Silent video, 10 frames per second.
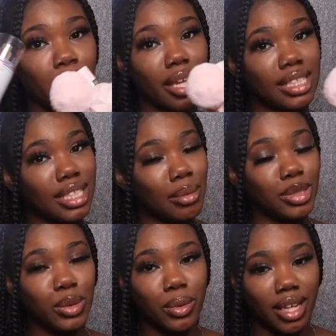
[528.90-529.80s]
these up
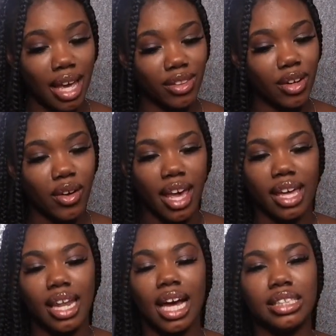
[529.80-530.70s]
together
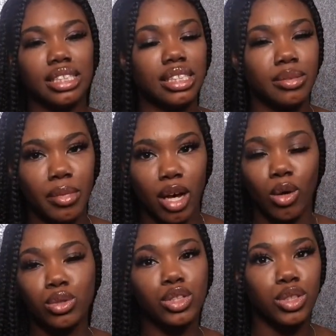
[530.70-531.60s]
and I just
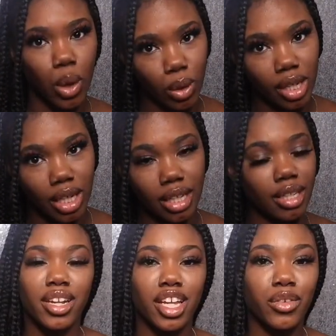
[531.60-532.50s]
smell so good.
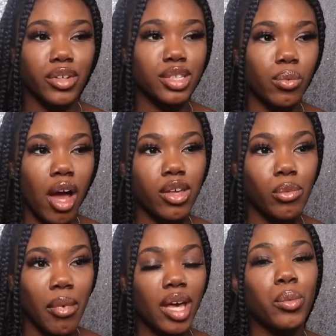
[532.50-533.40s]
Another reason why you
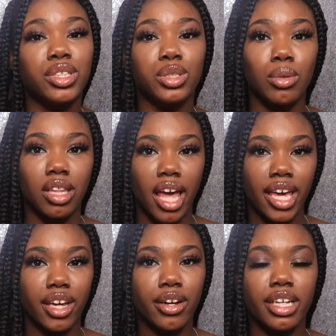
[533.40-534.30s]
might want to
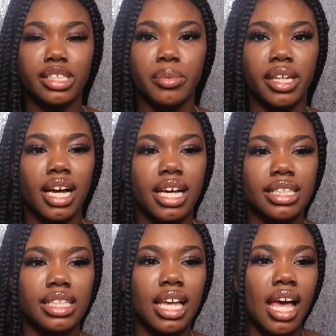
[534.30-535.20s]
layer is
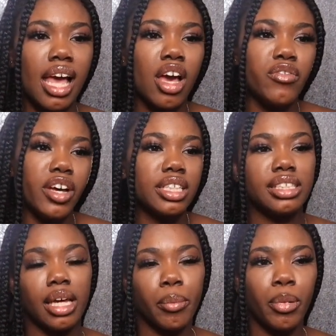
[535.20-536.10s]
because, for
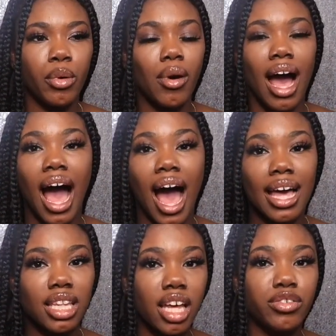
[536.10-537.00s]
example,
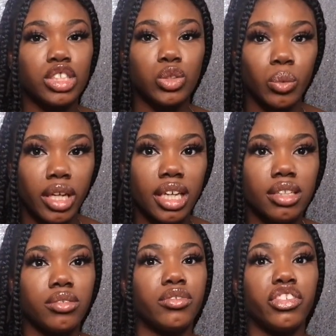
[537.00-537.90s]
I love sweet,
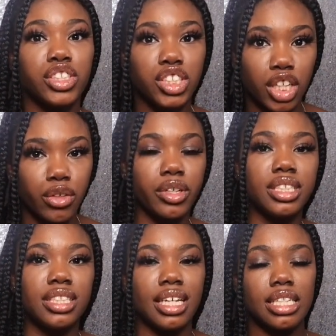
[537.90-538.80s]
sugary
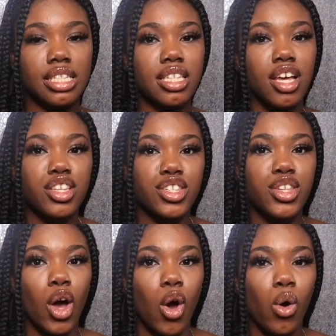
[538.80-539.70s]
scents.
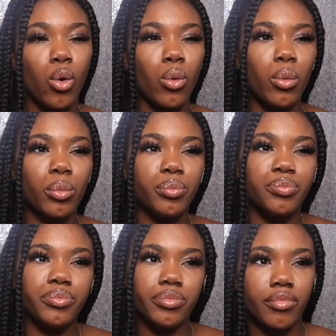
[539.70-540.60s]
So
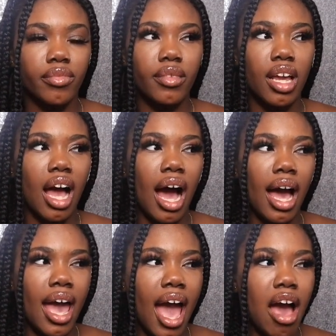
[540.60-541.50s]
I
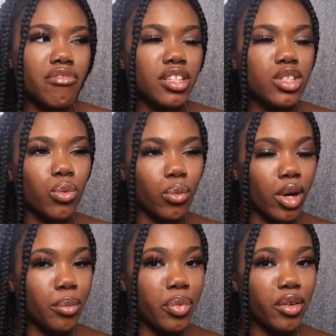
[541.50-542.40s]
have this
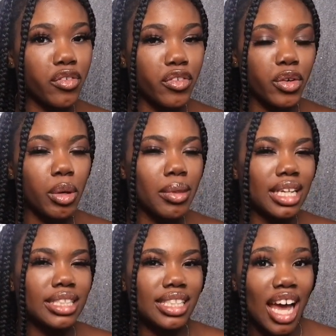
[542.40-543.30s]
one perfume
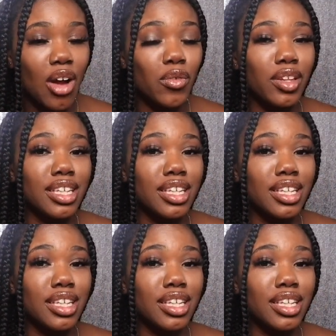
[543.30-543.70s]
that's not really